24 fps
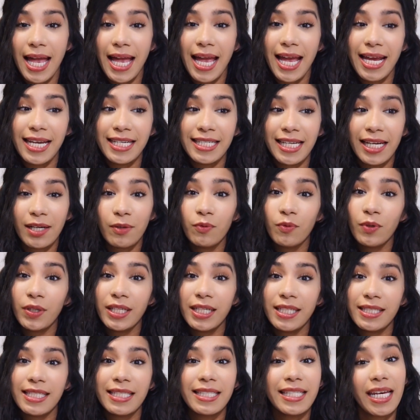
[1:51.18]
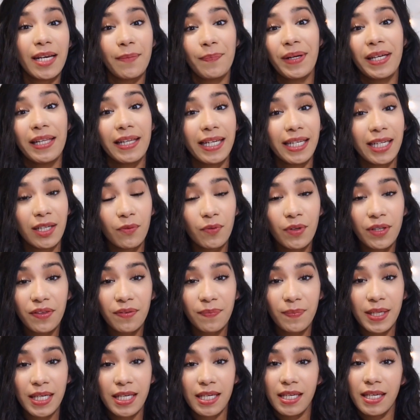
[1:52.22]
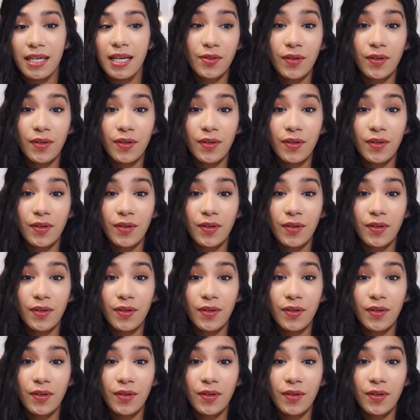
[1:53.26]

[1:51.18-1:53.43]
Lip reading: and I wanted to take my lighting with me.